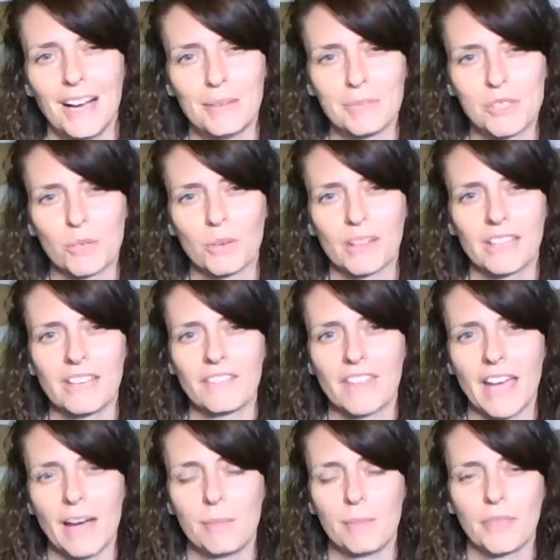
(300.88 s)
to relieve
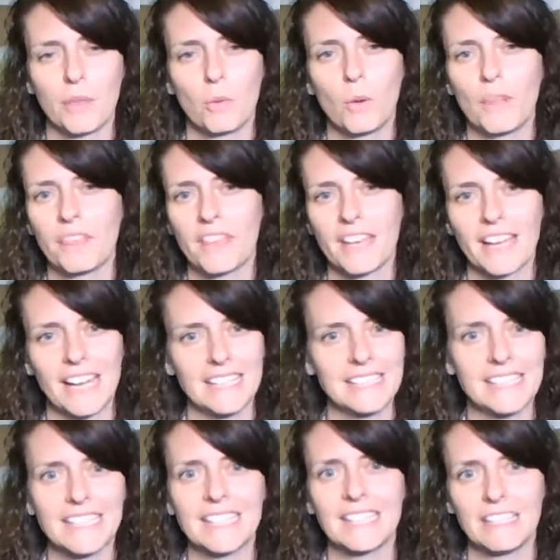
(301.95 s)
that. But the one thing I
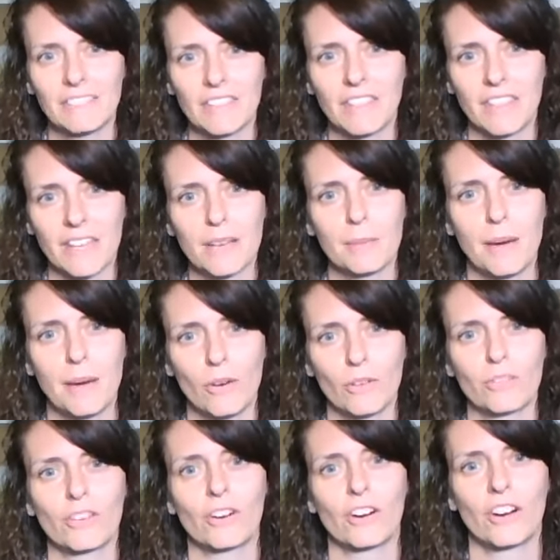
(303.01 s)
didn't even think about
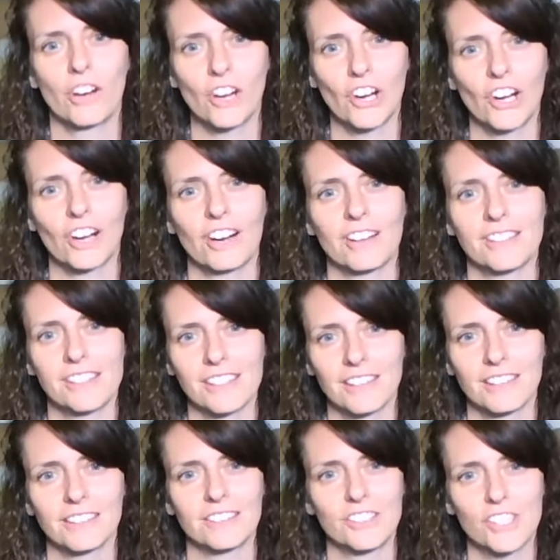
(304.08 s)
for her
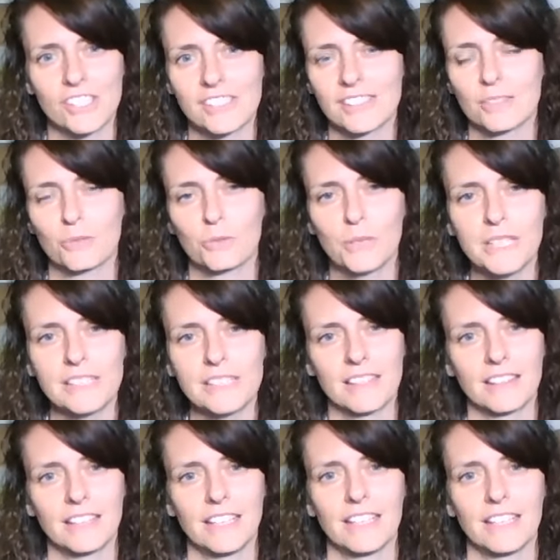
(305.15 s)
until just
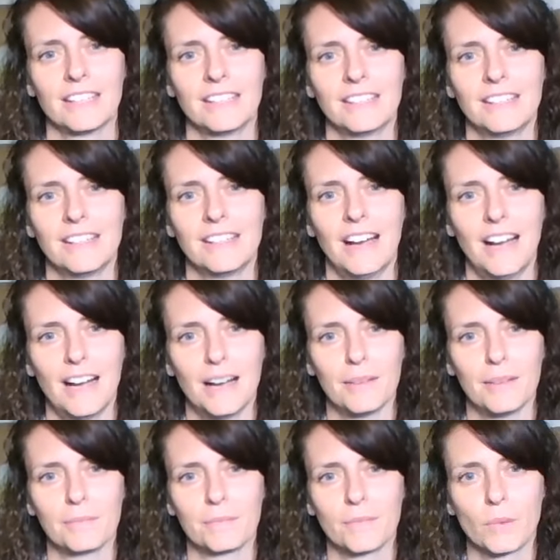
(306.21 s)
recently
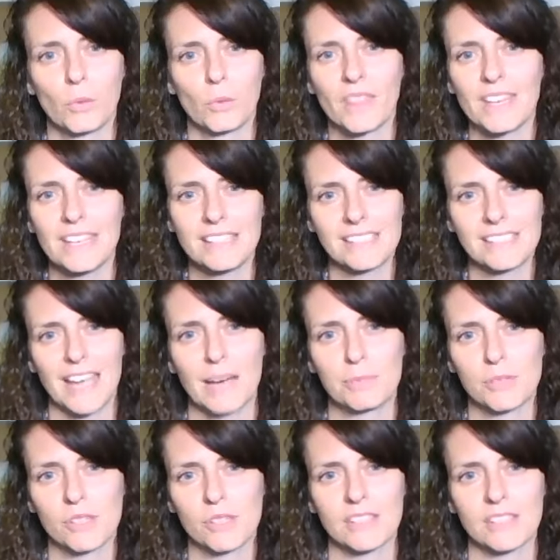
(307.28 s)
were the ease
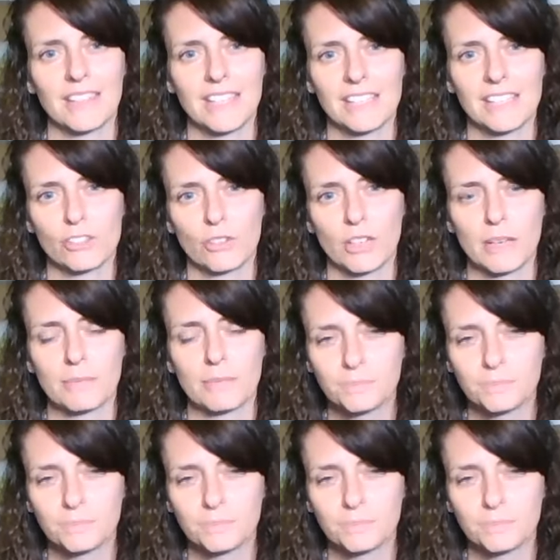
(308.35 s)
capsules and the ease cream.